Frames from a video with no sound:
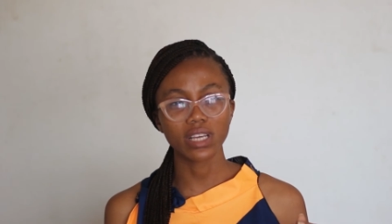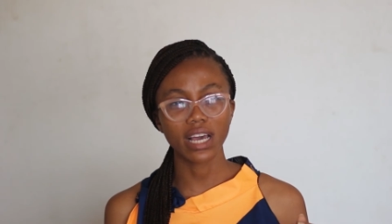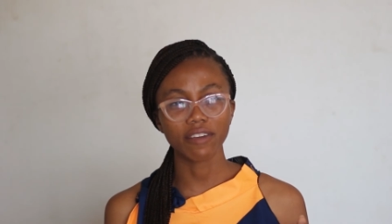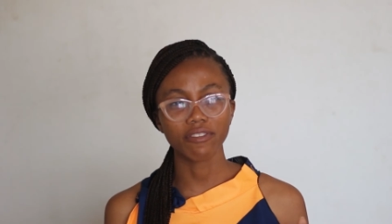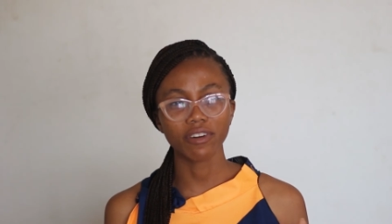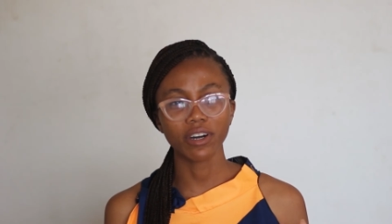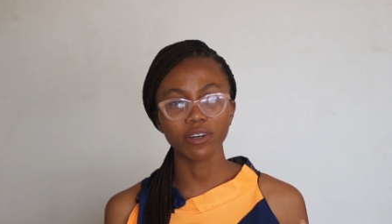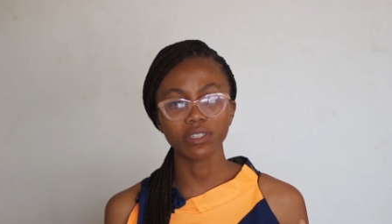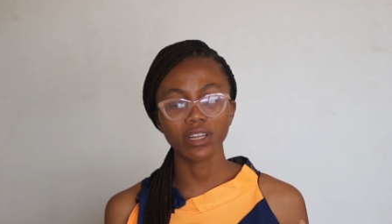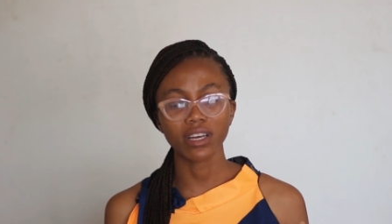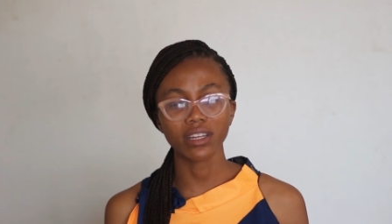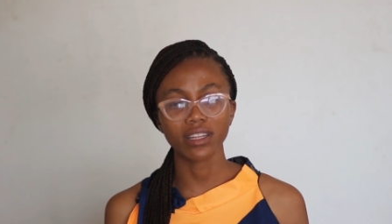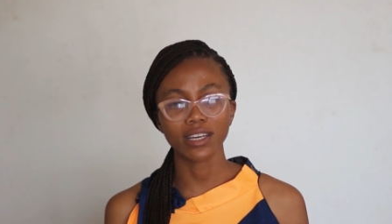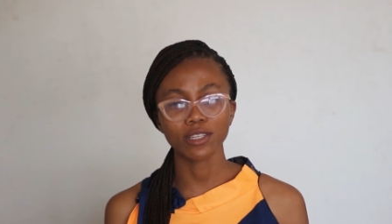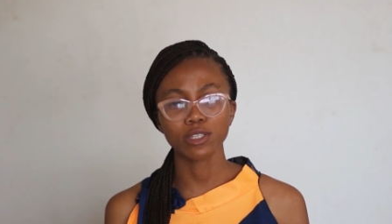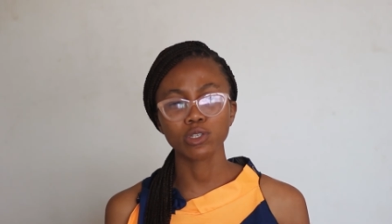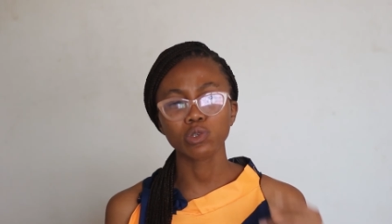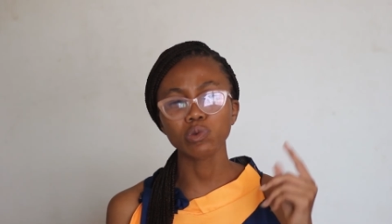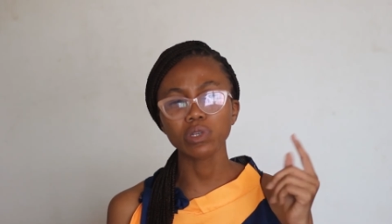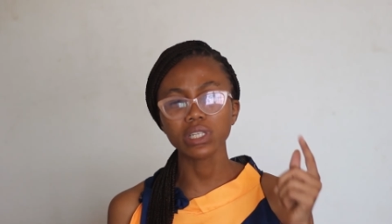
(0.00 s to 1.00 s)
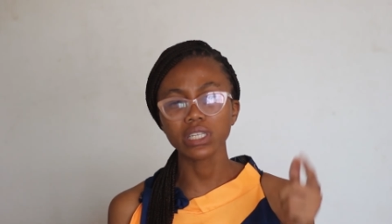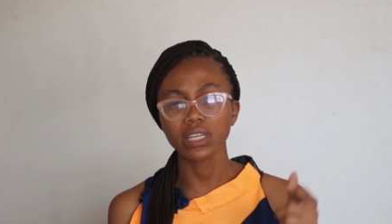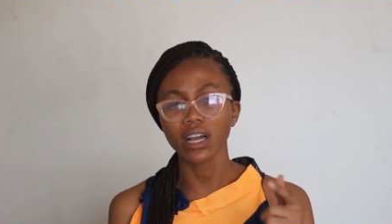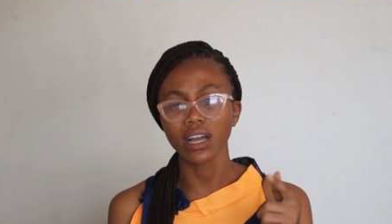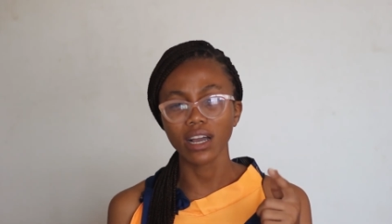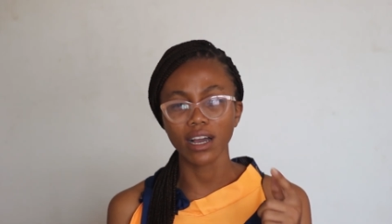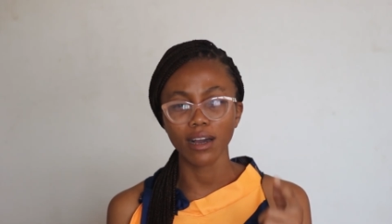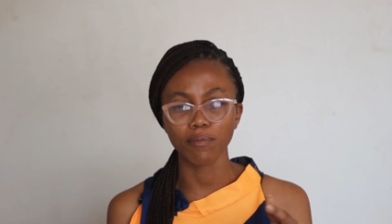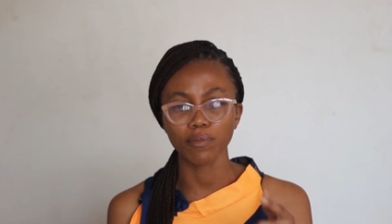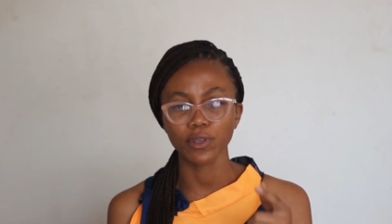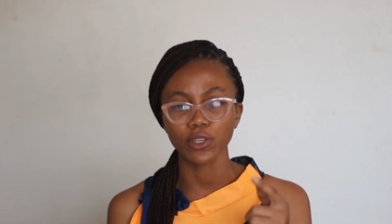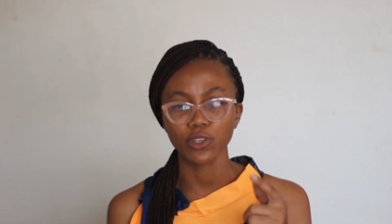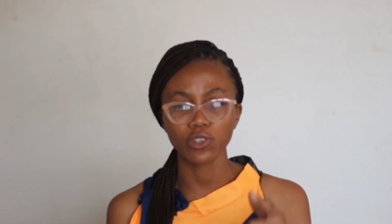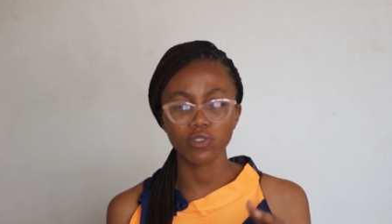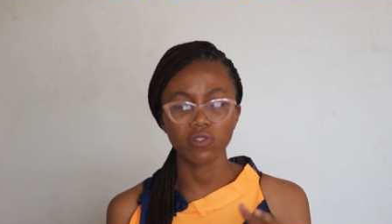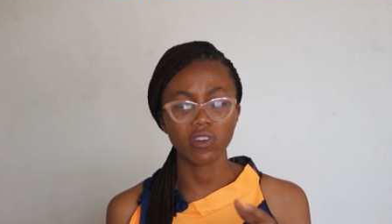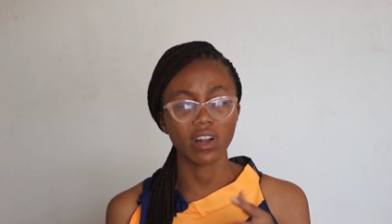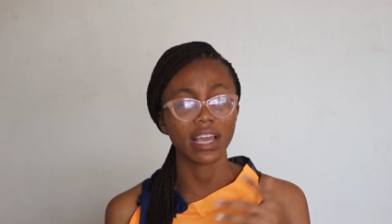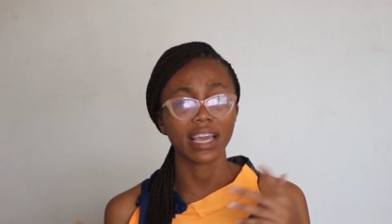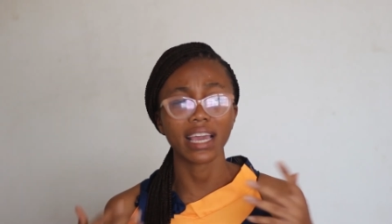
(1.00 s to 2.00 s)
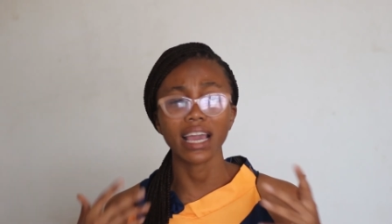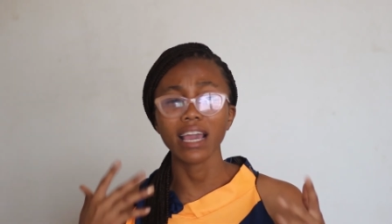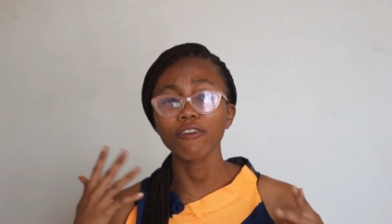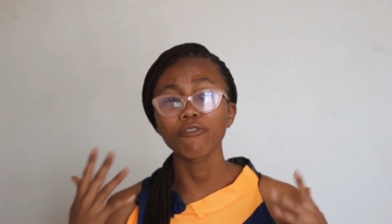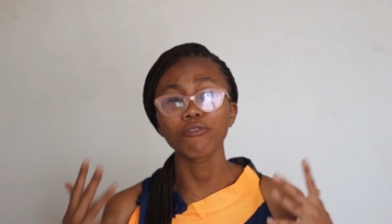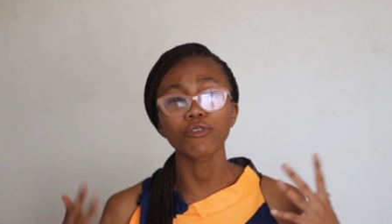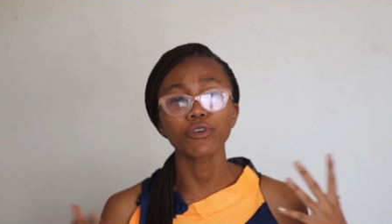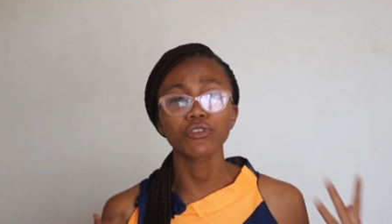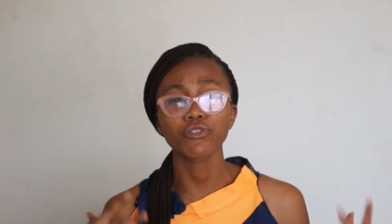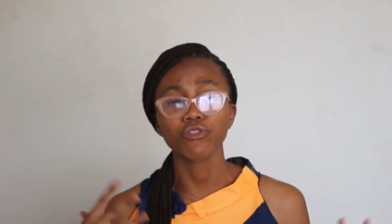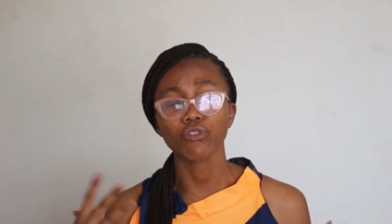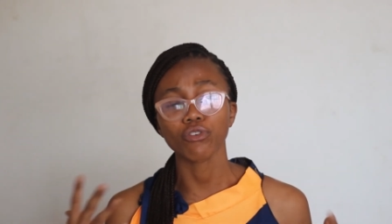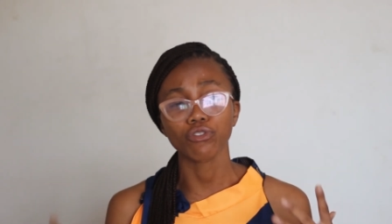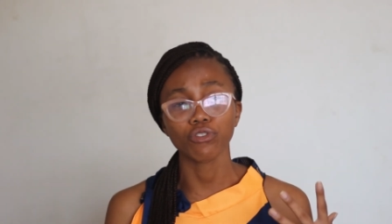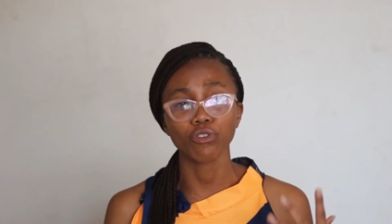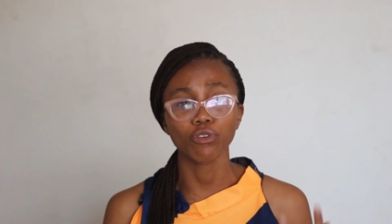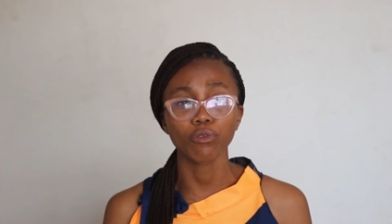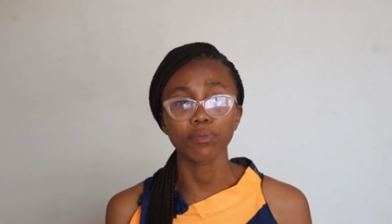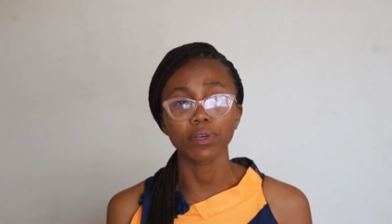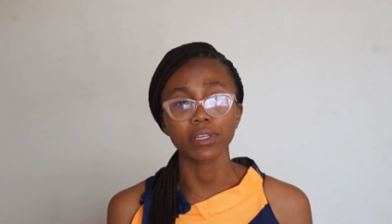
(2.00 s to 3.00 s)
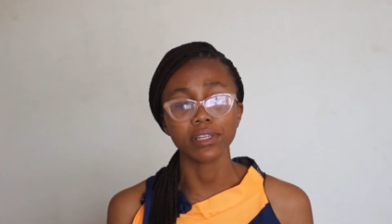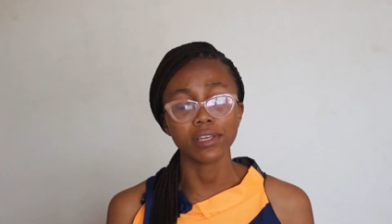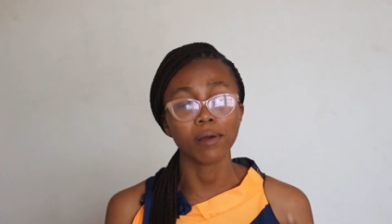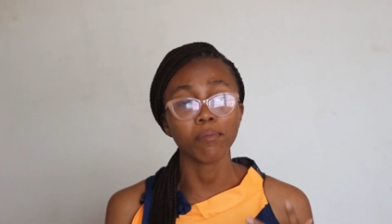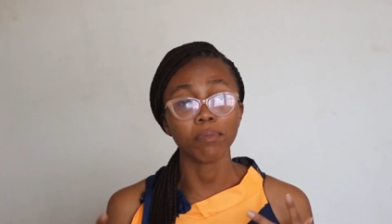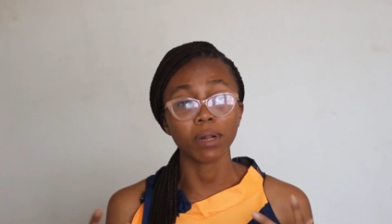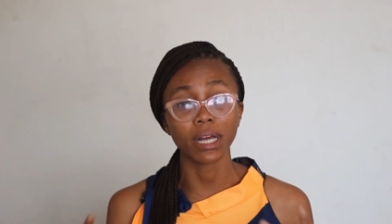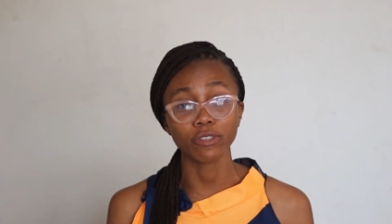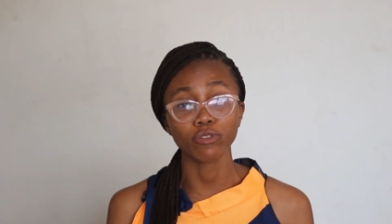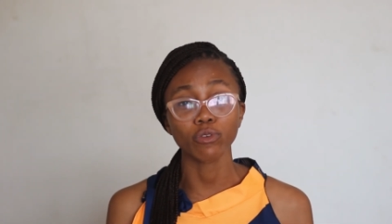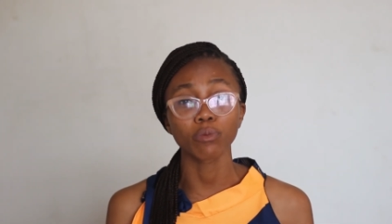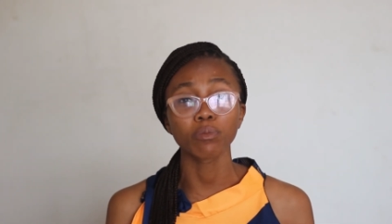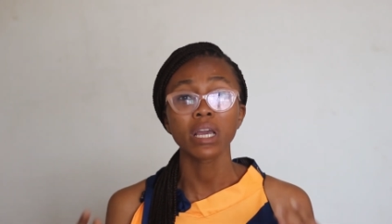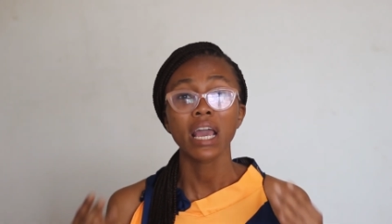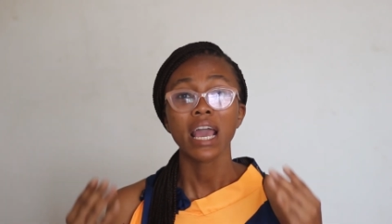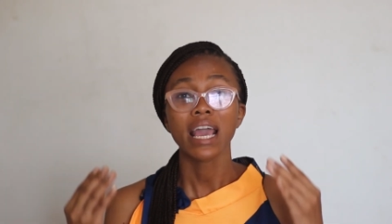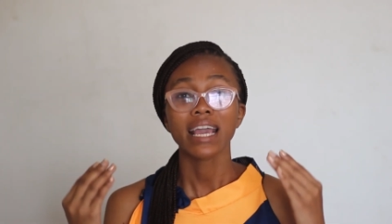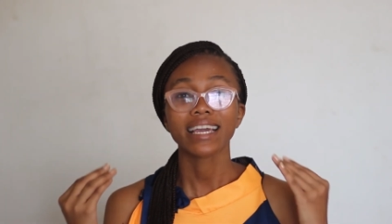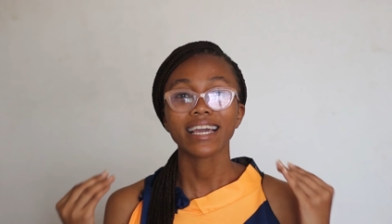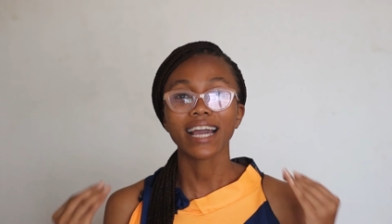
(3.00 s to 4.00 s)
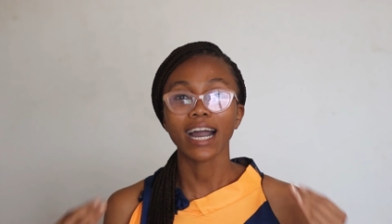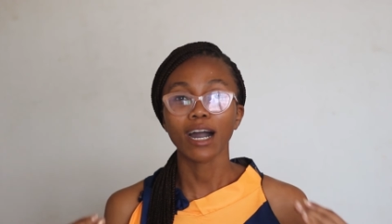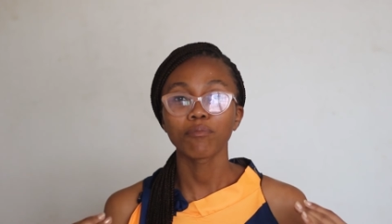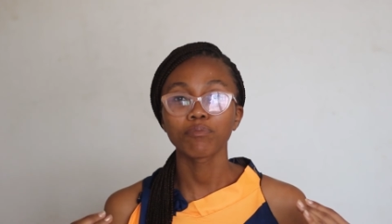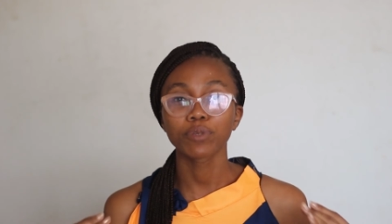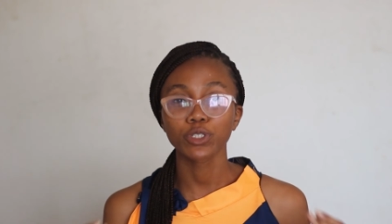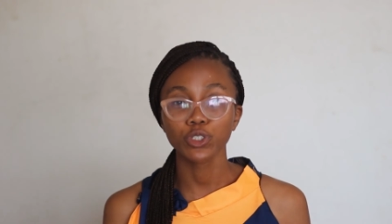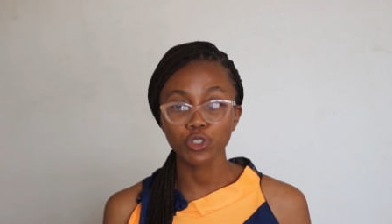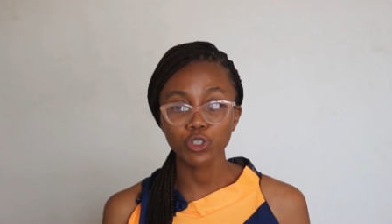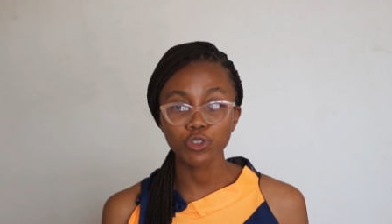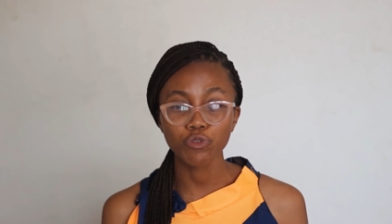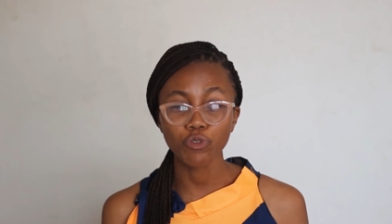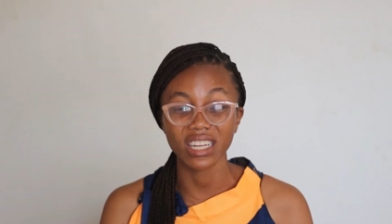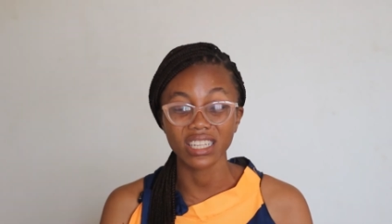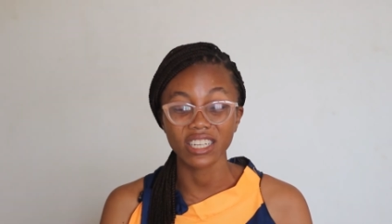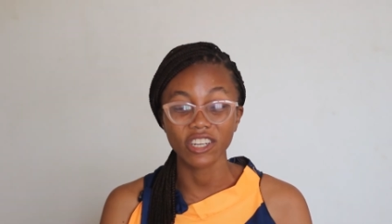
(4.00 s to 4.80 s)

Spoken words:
I found out that Twitter can be useful. Like every social media platform can be useful.